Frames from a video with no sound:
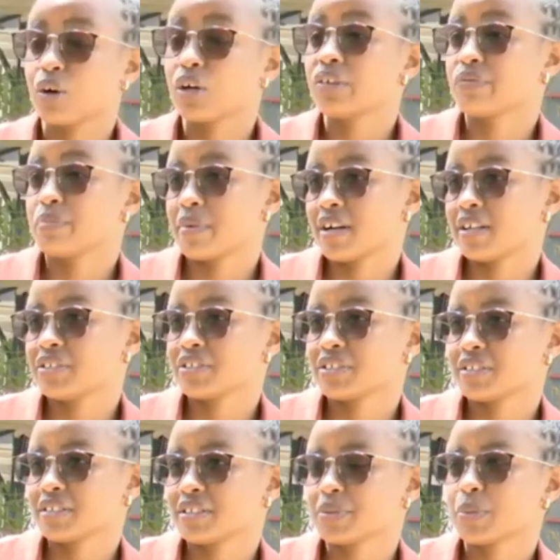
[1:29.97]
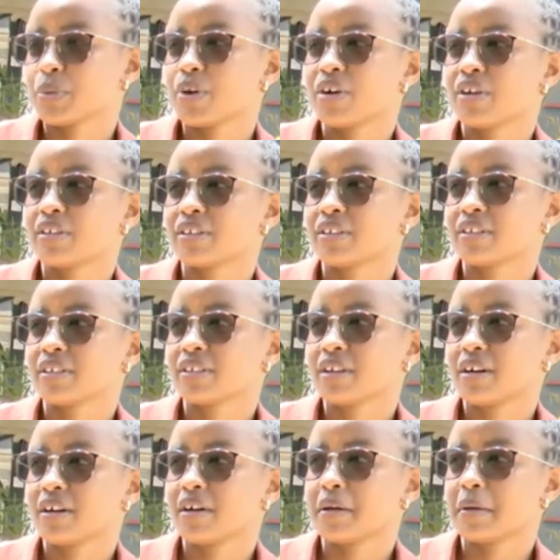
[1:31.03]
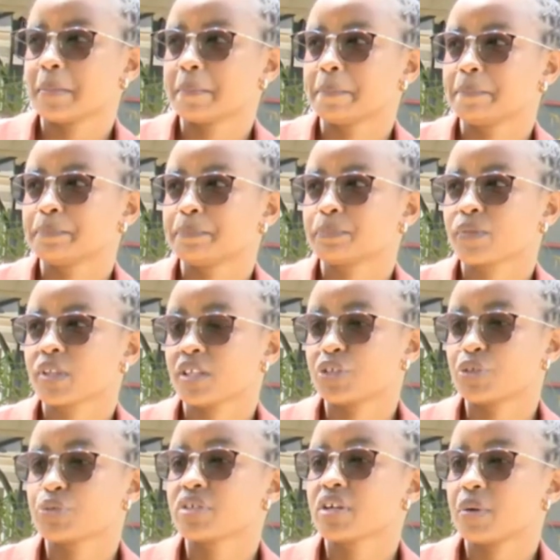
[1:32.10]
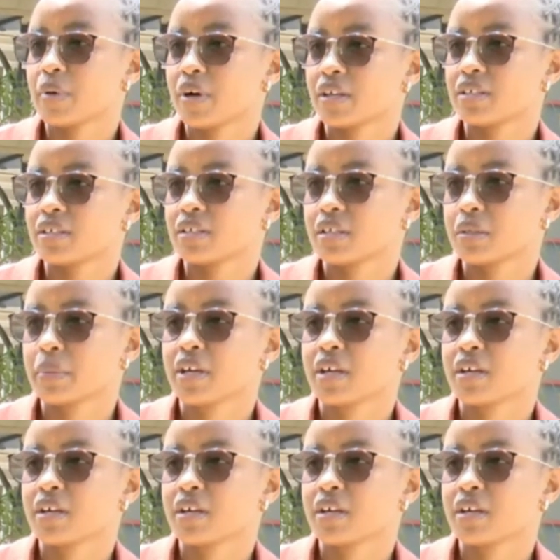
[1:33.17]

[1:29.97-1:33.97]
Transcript: Olive Branch. It won um, the jury award in My